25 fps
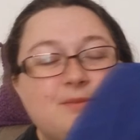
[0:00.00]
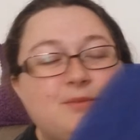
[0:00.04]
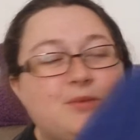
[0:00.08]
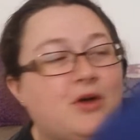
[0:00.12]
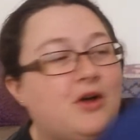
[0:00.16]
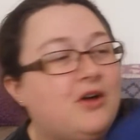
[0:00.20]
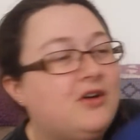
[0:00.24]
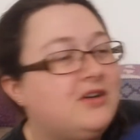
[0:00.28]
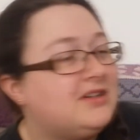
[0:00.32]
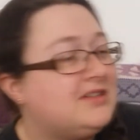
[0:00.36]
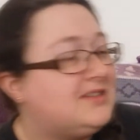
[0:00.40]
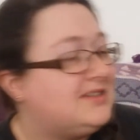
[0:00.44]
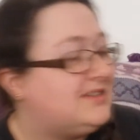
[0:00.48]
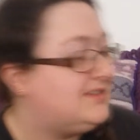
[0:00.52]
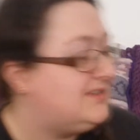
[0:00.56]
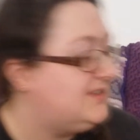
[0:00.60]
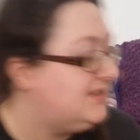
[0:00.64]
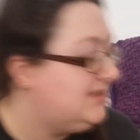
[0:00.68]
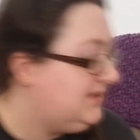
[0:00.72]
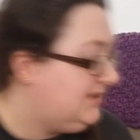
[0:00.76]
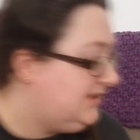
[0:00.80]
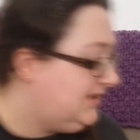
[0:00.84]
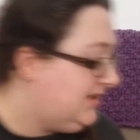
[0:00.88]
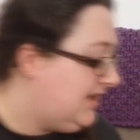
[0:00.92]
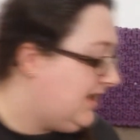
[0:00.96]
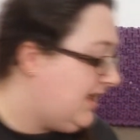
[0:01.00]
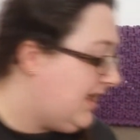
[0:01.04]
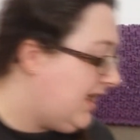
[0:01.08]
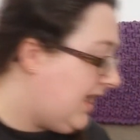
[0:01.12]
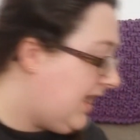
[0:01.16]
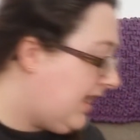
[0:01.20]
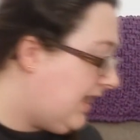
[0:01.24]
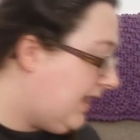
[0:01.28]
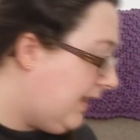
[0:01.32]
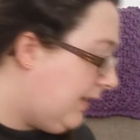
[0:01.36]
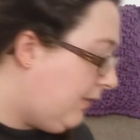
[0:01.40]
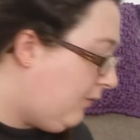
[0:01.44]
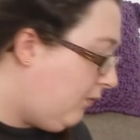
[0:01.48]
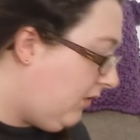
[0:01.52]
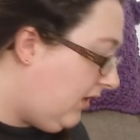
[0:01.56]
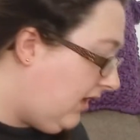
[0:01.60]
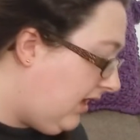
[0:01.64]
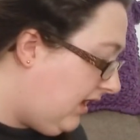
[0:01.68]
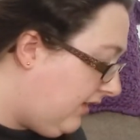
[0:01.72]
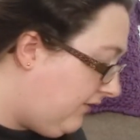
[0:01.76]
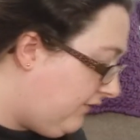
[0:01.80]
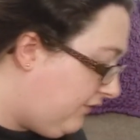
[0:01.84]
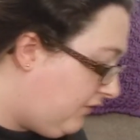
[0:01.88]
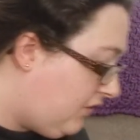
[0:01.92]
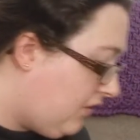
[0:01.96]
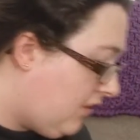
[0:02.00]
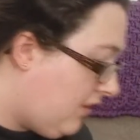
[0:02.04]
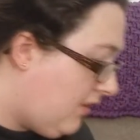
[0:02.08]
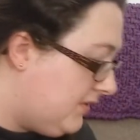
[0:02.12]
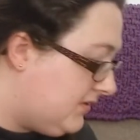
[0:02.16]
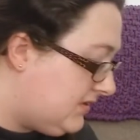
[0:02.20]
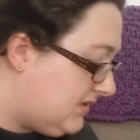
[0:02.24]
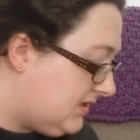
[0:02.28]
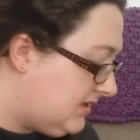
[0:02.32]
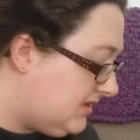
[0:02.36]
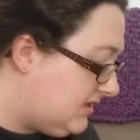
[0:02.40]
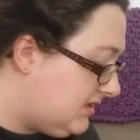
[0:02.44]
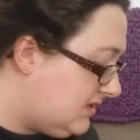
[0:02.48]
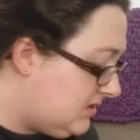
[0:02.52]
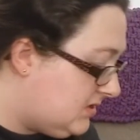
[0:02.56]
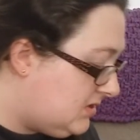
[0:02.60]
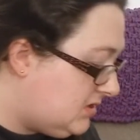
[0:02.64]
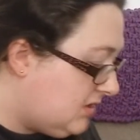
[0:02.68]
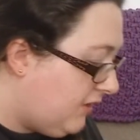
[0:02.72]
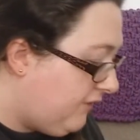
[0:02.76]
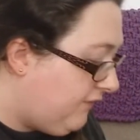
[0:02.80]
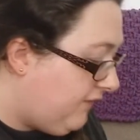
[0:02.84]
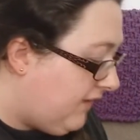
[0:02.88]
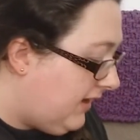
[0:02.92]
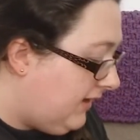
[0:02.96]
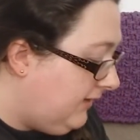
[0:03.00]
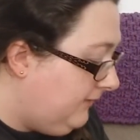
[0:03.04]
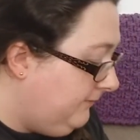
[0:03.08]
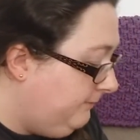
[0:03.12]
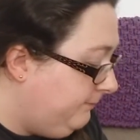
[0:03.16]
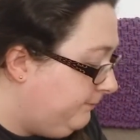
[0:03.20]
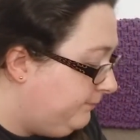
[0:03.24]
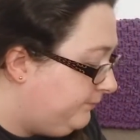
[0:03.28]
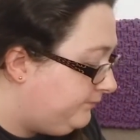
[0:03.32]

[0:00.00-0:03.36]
box? We have got stuffing.